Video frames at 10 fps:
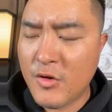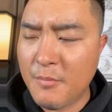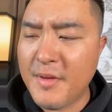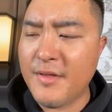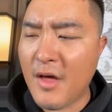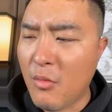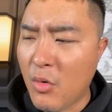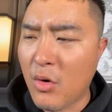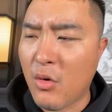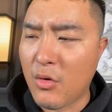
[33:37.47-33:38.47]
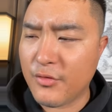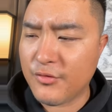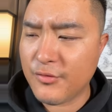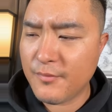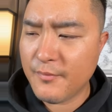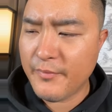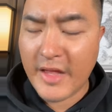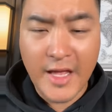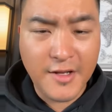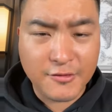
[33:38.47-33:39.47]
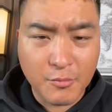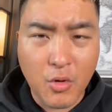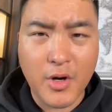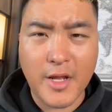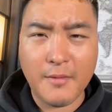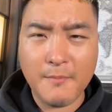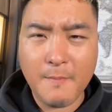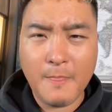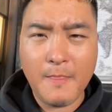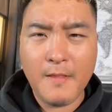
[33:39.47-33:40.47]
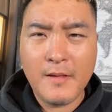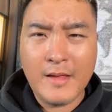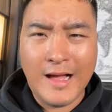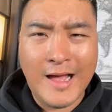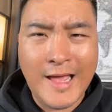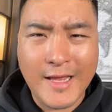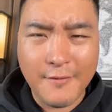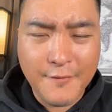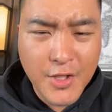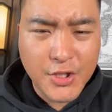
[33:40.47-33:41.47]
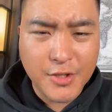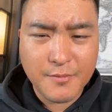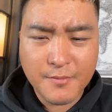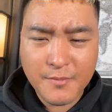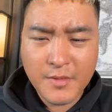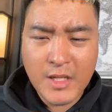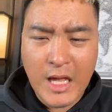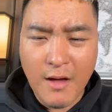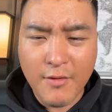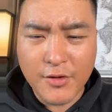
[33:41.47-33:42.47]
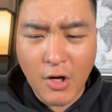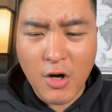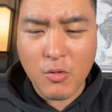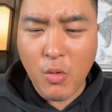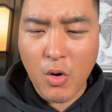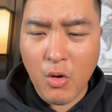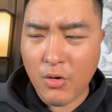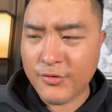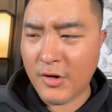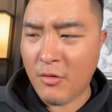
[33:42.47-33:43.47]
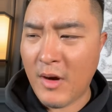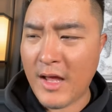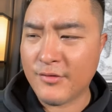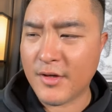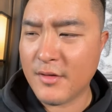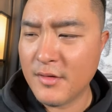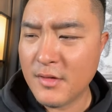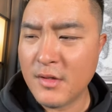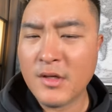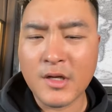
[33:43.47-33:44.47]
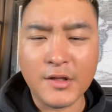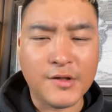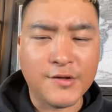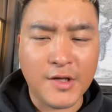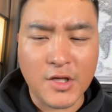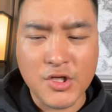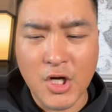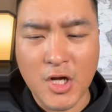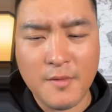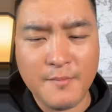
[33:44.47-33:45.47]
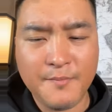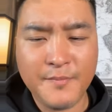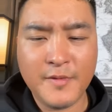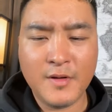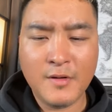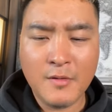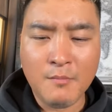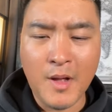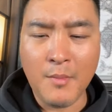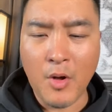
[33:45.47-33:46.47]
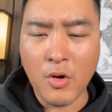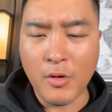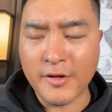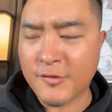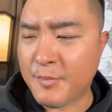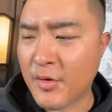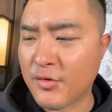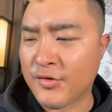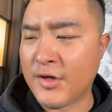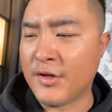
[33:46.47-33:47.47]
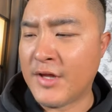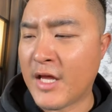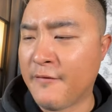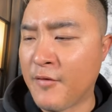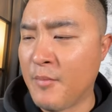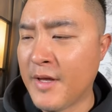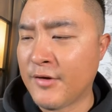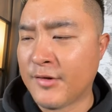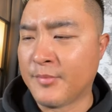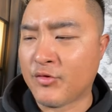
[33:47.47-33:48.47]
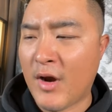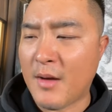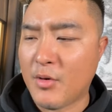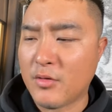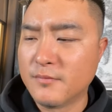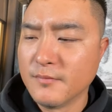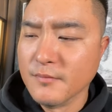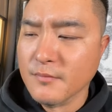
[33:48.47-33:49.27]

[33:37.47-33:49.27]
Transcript: To be that war horse. And this morning, I had a vision of a dark war horse arising. Good to see you, John, my Mongolian spiritual son. Thank you for being a subscriber.